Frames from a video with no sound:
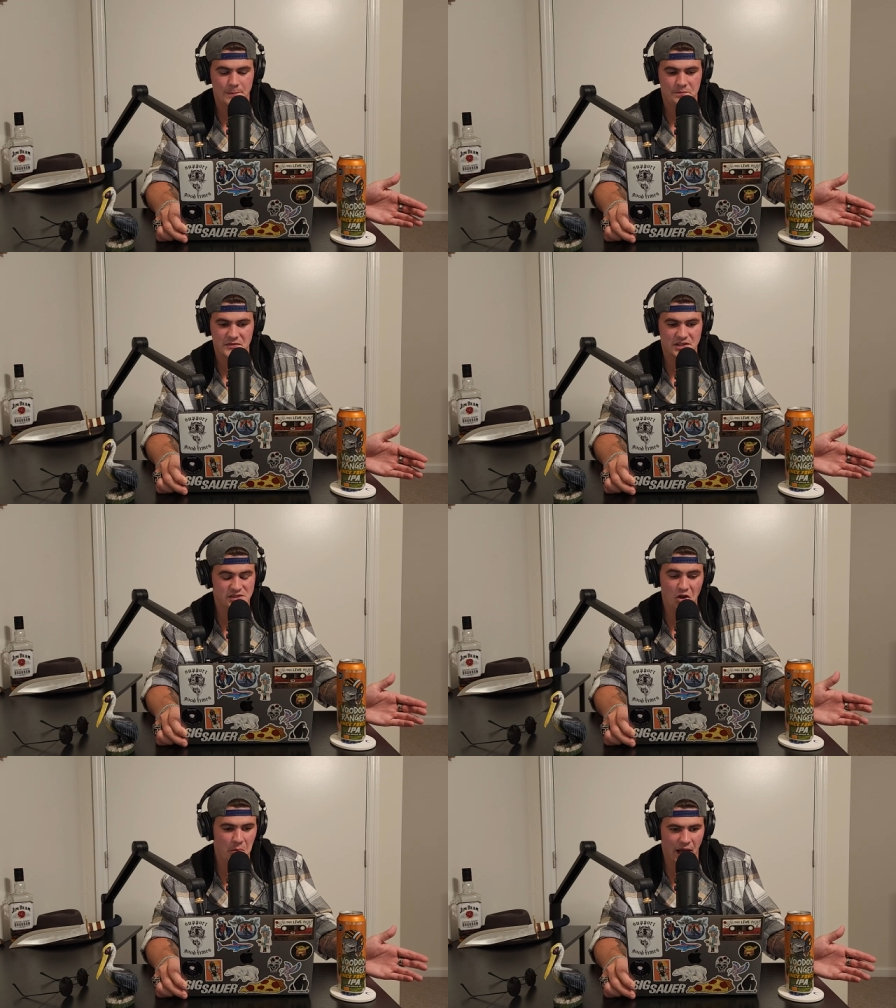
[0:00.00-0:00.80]
It's so
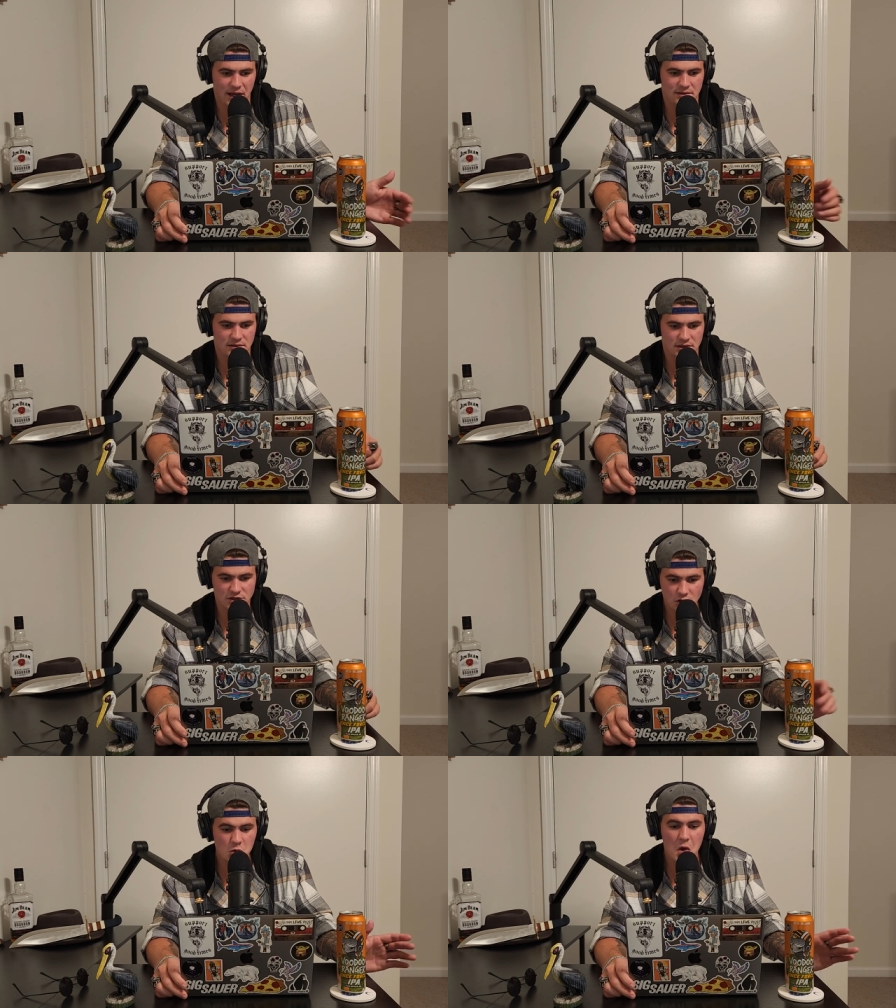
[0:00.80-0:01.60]
bad do
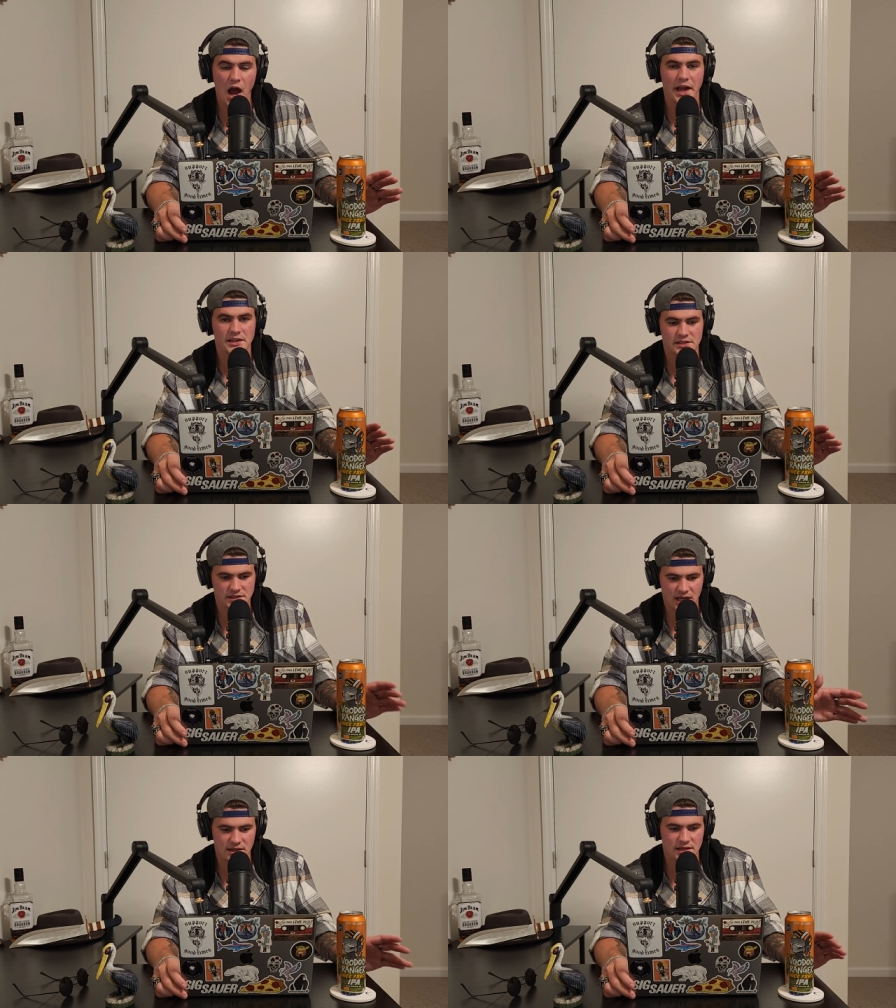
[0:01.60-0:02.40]
not say
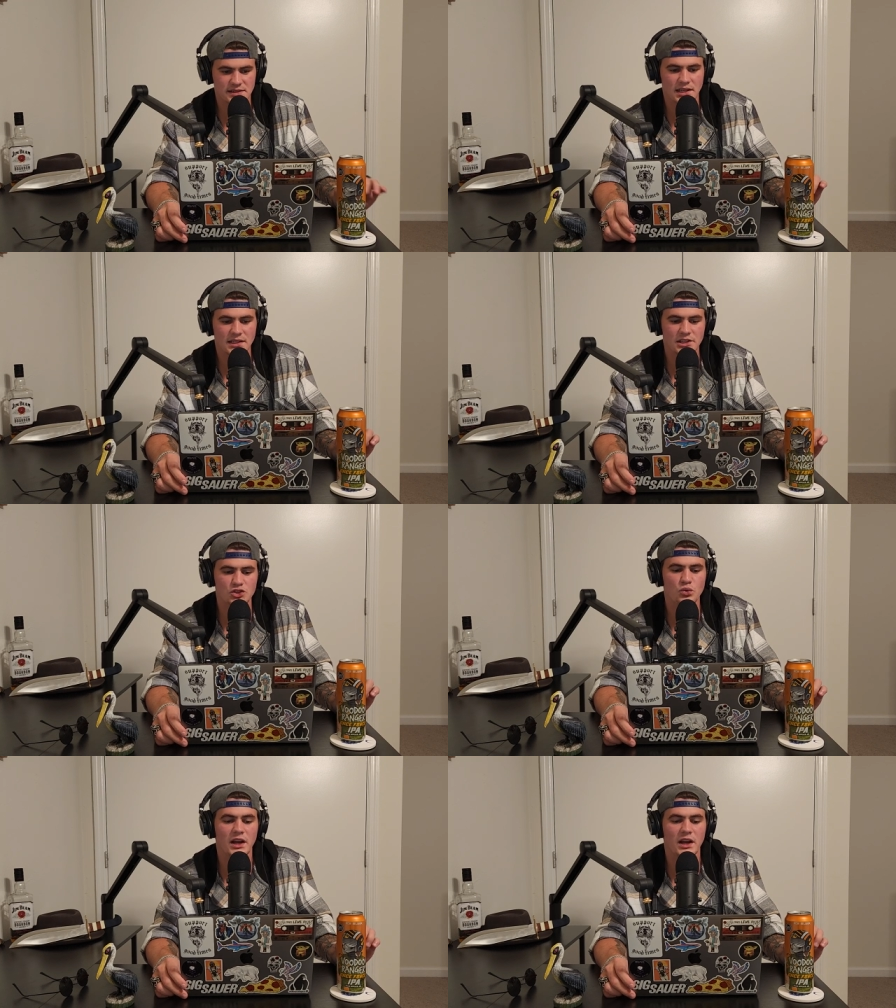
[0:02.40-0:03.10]
this unless you're a